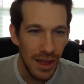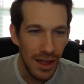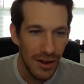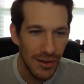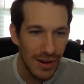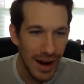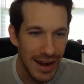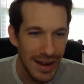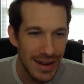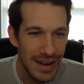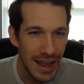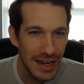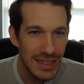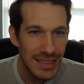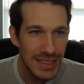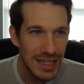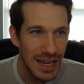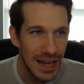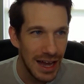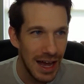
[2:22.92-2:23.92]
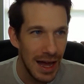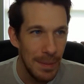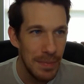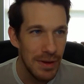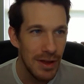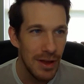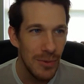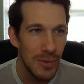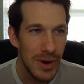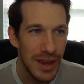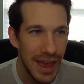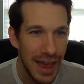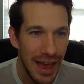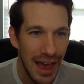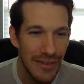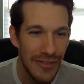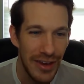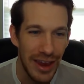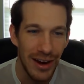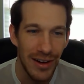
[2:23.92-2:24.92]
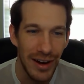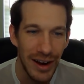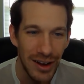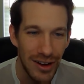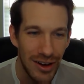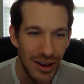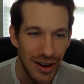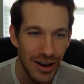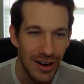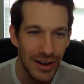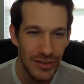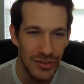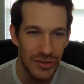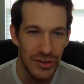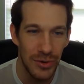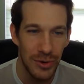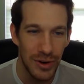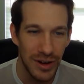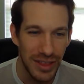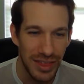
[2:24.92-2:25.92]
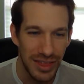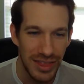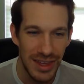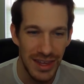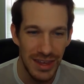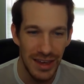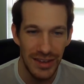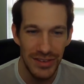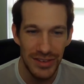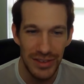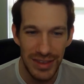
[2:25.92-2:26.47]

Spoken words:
Alright, next up, we have Eric R's Dorothea.